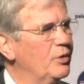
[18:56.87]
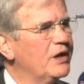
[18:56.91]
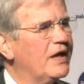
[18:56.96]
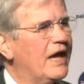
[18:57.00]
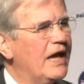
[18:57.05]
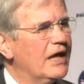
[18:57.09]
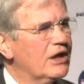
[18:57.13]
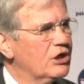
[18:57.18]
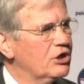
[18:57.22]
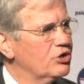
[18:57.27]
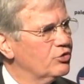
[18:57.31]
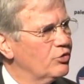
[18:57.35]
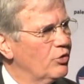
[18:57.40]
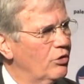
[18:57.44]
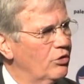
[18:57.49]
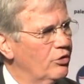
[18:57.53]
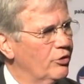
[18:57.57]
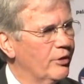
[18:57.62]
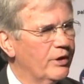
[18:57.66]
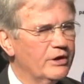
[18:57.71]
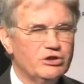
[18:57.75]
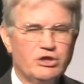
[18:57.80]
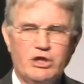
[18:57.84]
When we can't
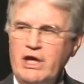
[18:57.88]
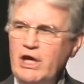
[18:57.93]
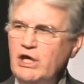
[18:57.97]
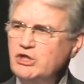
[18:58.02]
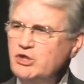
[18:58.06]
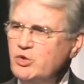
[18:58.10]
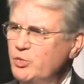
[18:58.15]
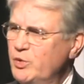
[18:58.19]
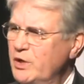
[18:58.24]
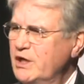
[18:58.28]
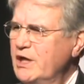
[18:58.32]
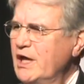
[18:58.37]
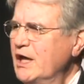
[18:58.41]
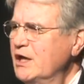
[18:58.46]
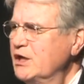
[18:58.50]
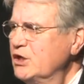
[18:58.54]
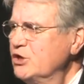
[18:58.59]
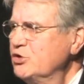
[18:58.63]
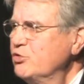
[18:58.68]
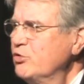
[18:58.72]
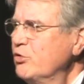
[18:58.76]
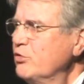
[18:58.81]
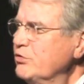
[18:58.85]
control our education, we
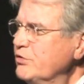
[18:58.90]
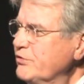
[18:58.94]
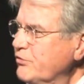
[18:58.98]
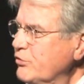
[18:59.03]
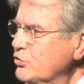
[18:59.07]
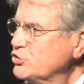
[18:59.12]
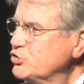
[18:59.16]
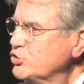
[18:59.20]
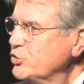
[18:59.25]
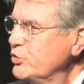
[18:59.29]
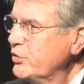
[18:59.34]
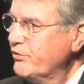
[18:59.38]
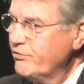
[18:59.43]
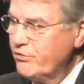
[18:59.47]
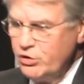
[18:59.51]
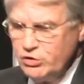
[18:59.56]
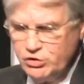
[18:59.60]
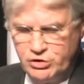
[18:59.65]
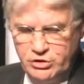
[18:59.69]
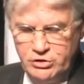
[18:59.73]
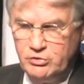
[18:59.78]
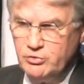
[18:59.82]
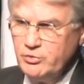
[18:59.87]
can't control the virtue
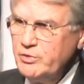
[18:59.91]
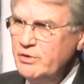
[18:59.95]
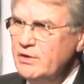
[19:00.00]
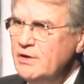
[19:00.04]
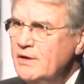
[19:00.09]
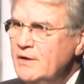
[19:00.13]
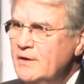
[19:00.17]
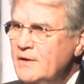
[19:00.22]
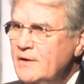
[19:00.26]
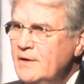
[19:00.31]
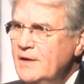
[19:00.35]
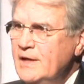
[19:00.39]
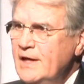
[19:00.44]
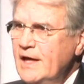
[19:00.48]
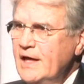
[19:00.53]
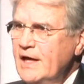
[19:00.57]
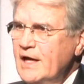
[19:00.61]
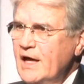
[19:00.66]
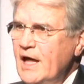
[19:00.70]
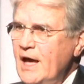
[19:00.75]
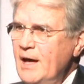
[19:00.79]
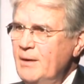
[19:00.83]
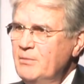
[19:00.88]
of our children.
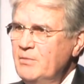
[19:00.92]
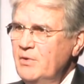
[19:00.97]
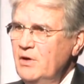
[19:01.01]
And